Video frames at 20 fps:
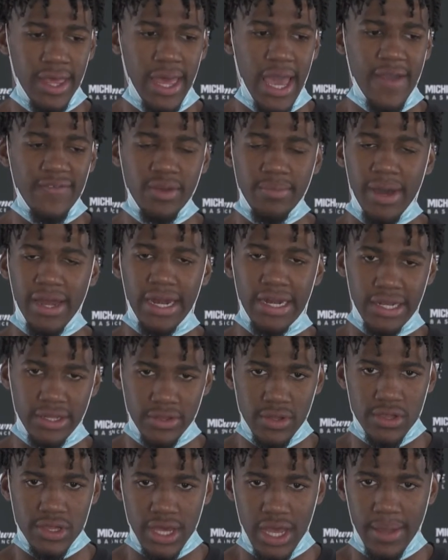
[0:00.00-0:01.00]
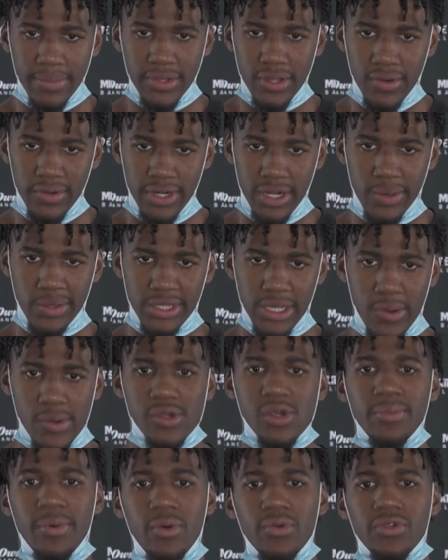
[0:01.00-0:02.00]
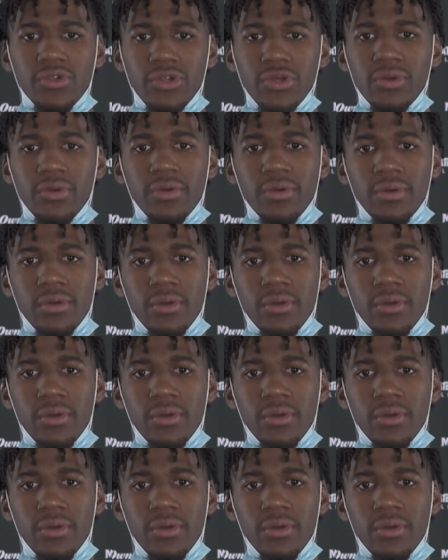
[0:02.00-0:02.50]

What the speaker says: everybody did their job, they don't do what they were supposed to do.